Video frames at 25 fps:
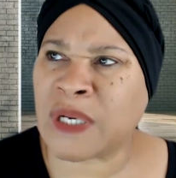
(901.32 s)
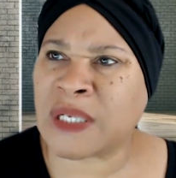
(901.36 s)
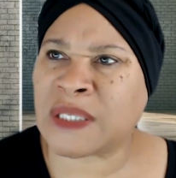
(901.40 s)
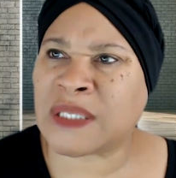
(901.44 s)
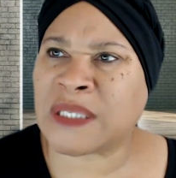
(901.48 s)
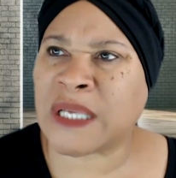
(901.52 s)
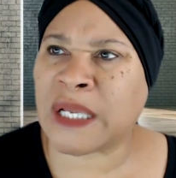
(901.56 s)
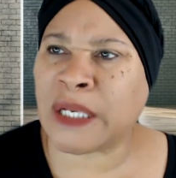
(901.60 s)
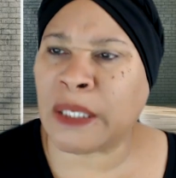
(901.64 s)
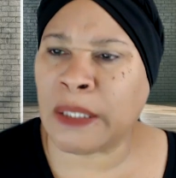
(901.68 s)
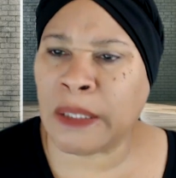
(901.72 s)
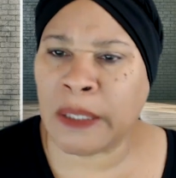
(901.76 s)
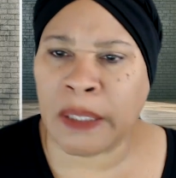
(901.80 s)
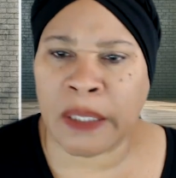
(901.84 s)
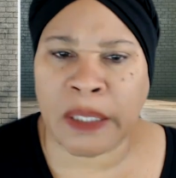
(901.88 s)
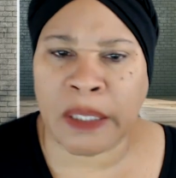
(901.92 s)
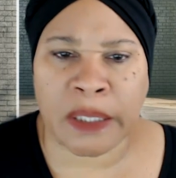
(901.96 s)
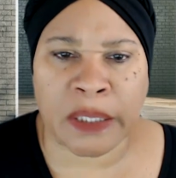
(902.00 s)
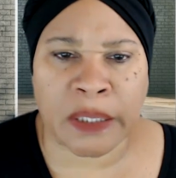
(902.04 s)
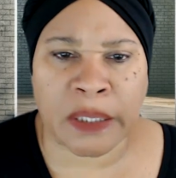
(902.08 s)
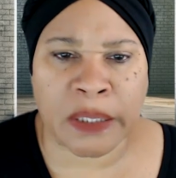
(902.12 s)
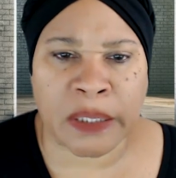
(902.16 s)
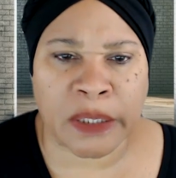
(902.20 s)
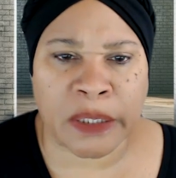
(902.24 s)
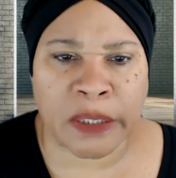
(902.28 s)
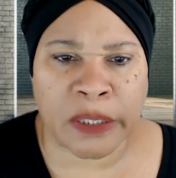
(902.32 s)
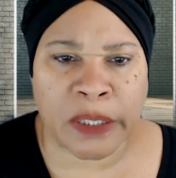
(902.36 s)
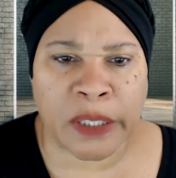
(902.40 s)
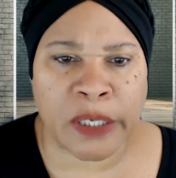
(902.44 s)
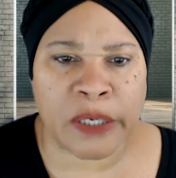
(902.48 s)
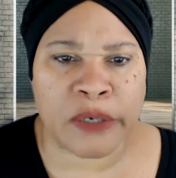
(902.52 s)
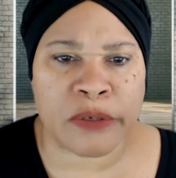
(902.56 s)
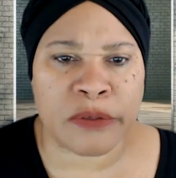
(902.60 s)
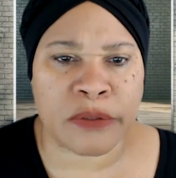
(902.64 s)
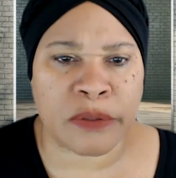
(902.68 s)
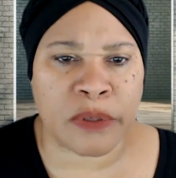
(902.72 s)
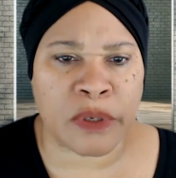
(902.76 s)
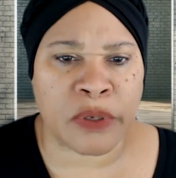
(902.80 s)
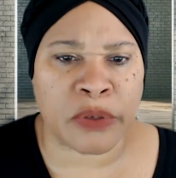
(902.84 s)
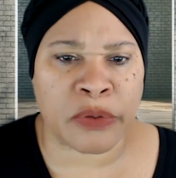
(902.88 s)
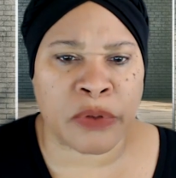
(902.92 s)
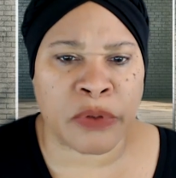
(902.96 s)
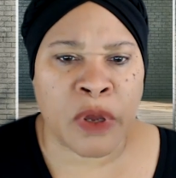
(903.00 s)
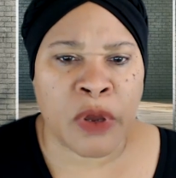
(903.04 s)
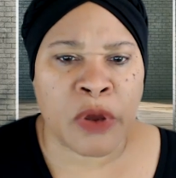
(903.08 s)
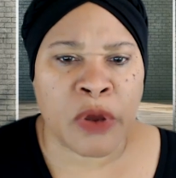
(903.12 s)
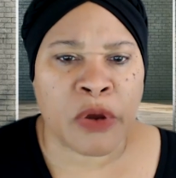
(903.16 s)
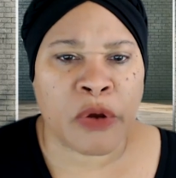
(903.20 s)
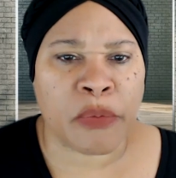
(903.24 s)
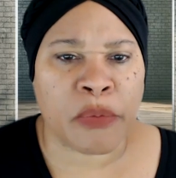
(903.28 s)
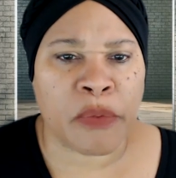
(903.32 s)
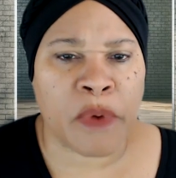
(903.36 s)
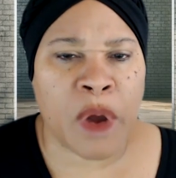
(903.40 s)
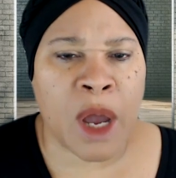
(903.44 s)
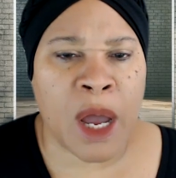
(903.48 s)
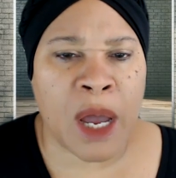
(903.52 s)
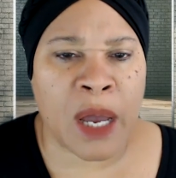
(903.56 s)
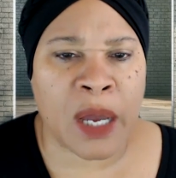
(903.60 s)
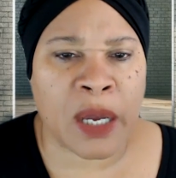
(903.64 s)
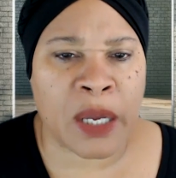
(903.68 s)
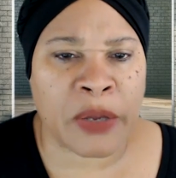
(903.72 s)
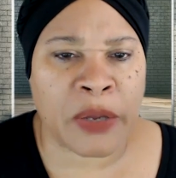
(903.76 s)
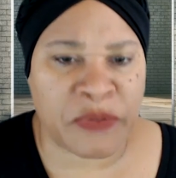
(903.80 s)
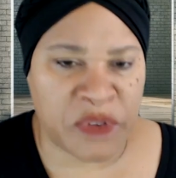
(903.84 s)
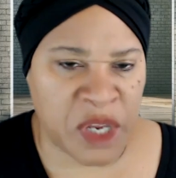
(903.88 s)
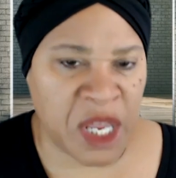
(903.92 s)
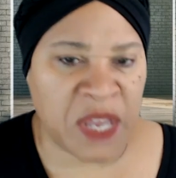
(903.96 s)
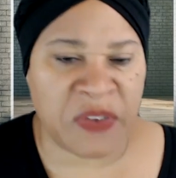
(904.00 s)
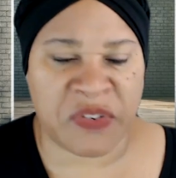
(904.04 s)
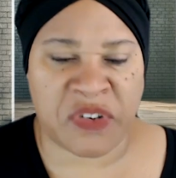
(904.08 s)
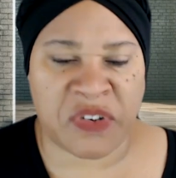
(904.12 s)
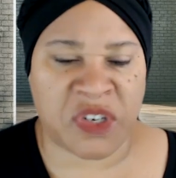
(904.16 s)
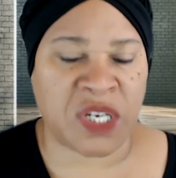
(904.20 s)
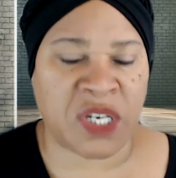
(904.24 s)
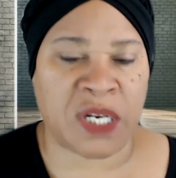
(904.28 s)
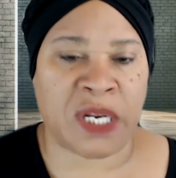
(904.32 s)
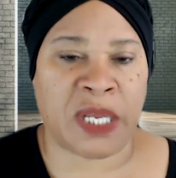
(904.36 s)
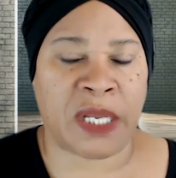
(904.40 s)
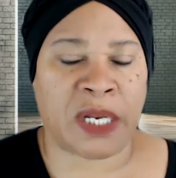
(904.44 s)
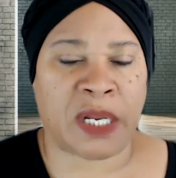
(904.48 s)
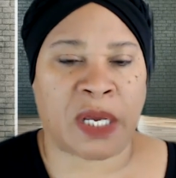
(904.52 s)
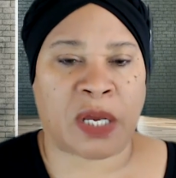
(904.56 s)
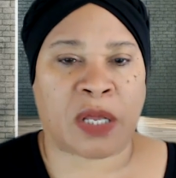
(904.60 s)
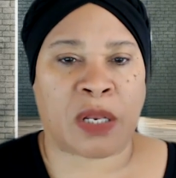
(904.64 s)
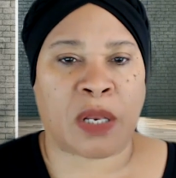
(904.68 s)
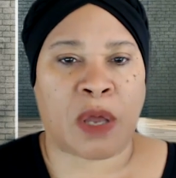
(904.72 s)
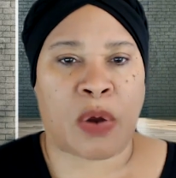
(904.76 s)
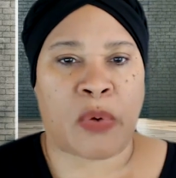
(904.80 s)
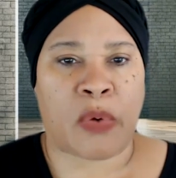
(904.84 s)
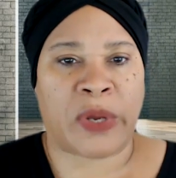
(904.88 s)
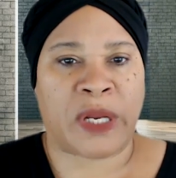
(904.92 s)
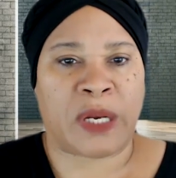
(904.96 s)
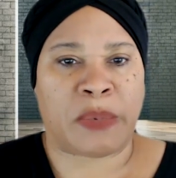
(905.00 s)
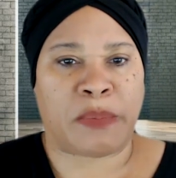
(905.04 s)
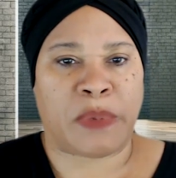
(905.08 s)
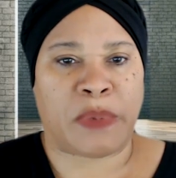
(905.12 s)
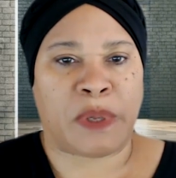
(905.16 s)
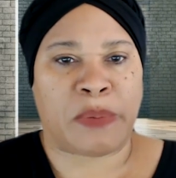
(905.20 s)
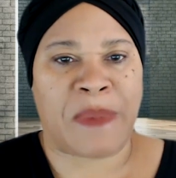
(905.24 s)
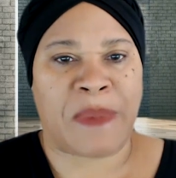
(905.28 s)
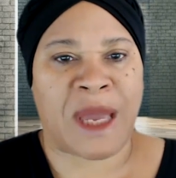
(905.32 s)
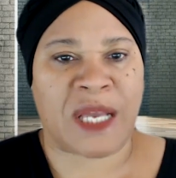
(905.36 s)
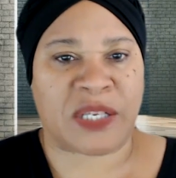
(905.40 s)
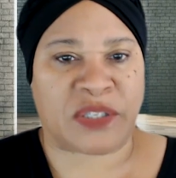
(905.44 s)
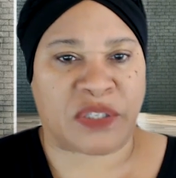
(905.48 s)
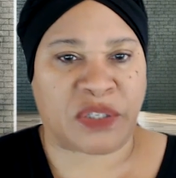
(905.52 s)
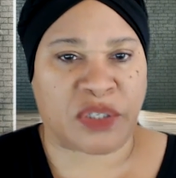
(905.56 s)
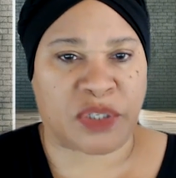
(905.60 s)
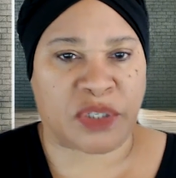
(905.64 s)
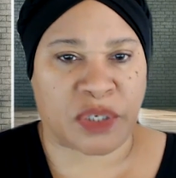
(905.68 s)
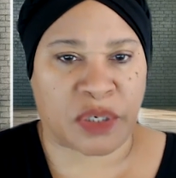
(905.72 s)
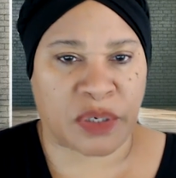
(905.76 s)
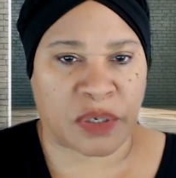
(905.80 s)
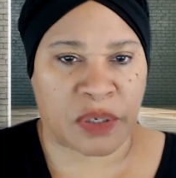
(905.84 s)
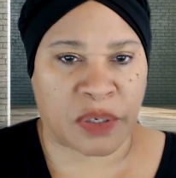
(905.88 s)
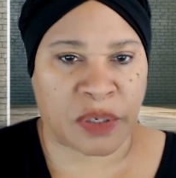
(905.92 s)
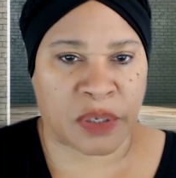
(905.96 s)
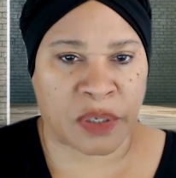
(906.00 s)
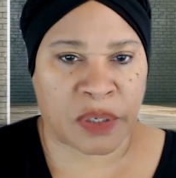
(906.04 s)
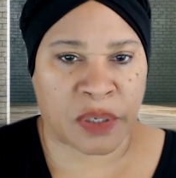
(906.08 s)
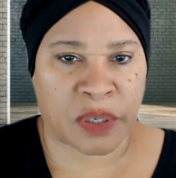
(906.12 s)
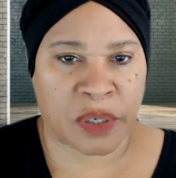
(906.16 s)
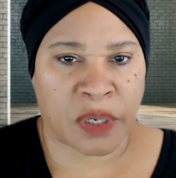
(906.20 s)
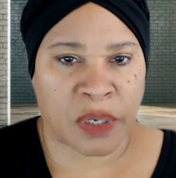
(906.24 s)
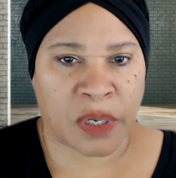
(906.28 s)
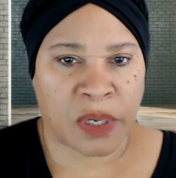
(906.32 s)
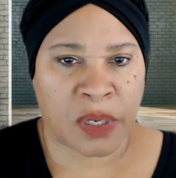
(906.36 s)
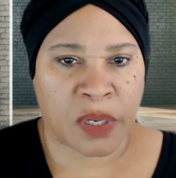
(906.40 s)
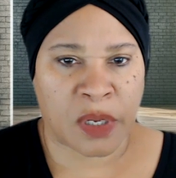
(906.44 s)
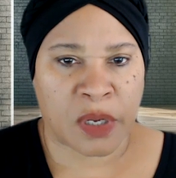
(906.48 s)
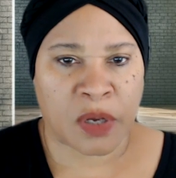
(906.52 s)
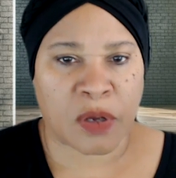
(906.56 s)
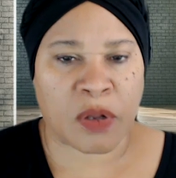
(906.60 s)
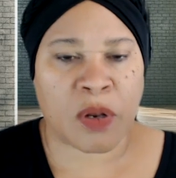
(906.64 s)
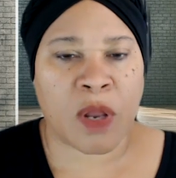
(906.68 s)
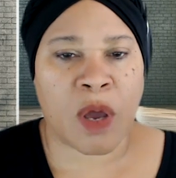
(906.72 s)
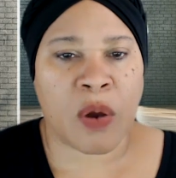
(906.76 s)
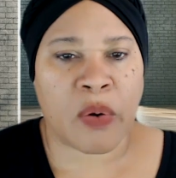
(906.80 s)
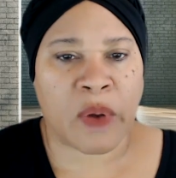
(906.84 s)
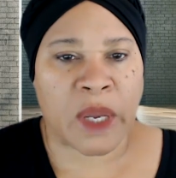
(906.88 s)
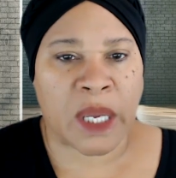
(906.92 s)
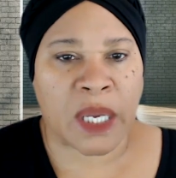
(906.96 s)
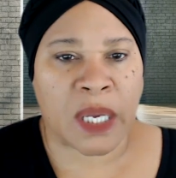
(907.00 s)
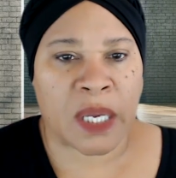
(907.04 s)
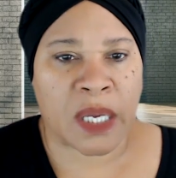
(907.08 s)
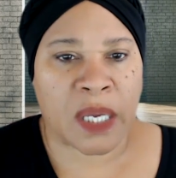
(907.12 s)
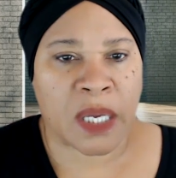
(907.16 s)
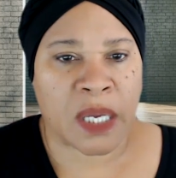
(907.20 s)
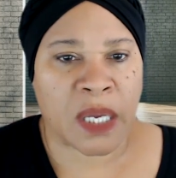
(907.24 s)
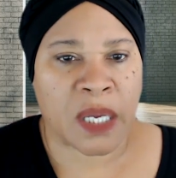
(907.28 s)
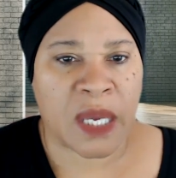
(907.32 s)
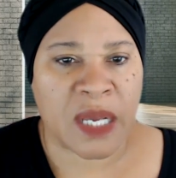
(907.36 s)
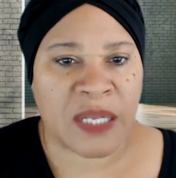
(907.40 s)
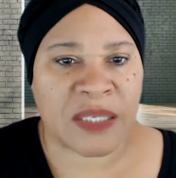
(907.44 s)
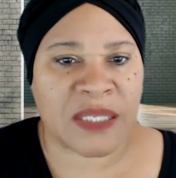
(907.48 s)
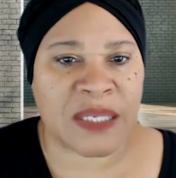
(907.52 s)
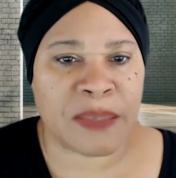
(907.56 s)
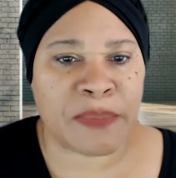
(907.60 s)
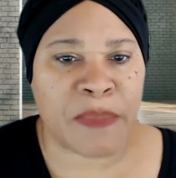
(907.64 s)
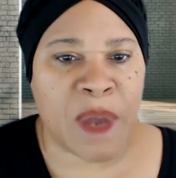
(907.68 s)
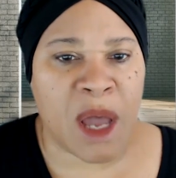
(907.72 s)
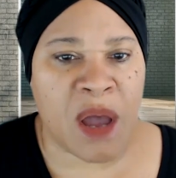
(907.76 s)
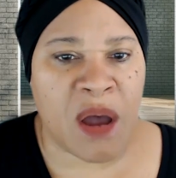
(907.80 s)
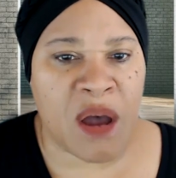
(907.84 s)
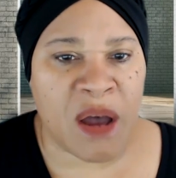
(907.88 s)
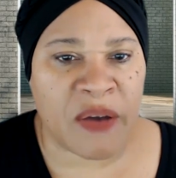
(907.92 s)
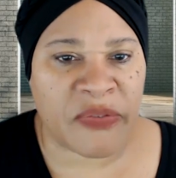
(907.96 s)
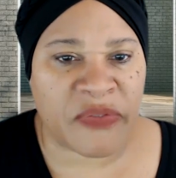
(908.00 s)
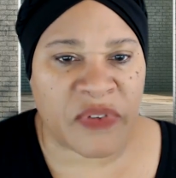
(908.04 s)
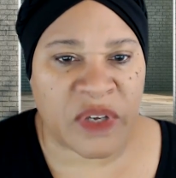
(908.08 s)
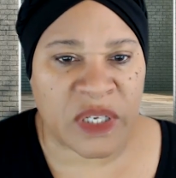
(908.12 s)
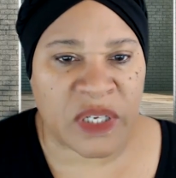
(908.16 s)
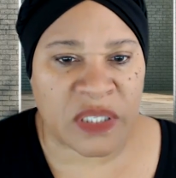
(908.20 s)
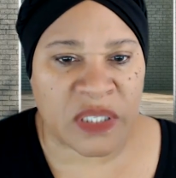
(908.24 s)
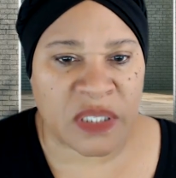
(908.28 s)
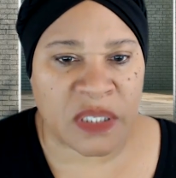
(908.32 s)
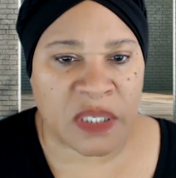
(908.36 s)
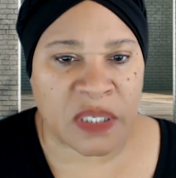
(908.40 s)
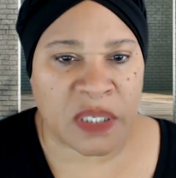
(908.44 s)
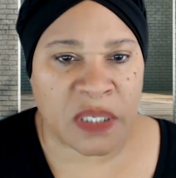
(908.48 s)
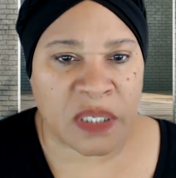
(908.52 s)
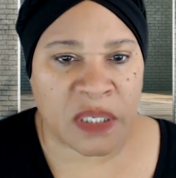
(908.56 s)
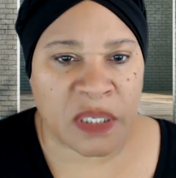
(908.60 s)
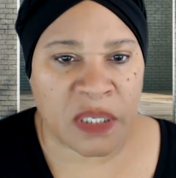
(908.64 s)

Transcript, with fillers: would have said, look, here's uh, if if she needed Chloe to be messenger, Chloe is in my office,